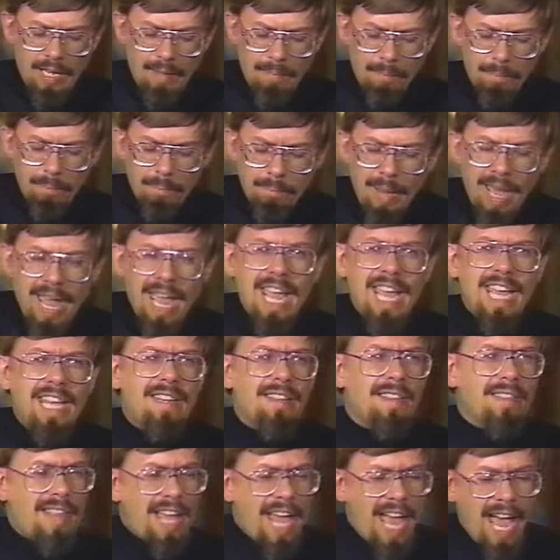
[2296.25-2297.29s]
made
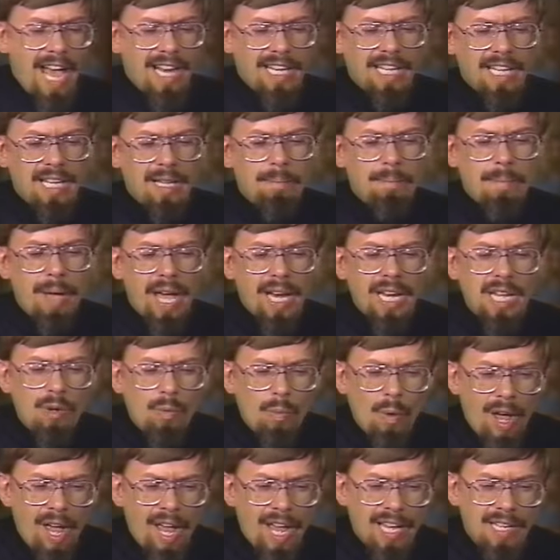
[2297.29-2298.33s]
that in many
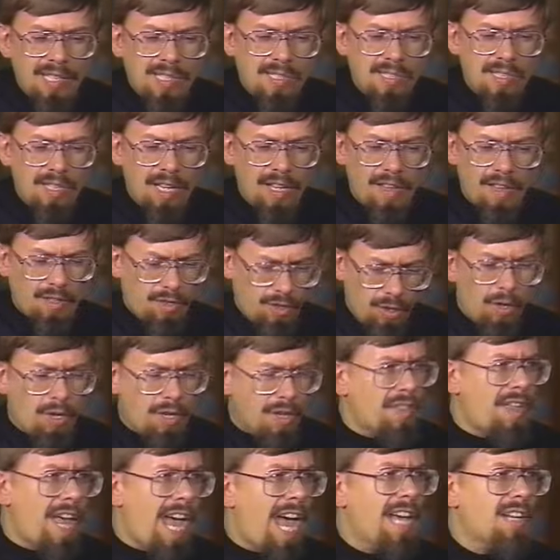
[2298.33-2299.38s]
ways,
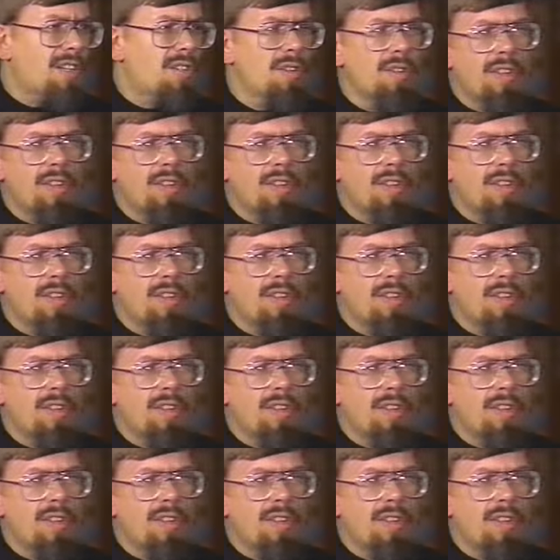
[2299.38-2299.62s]
took that to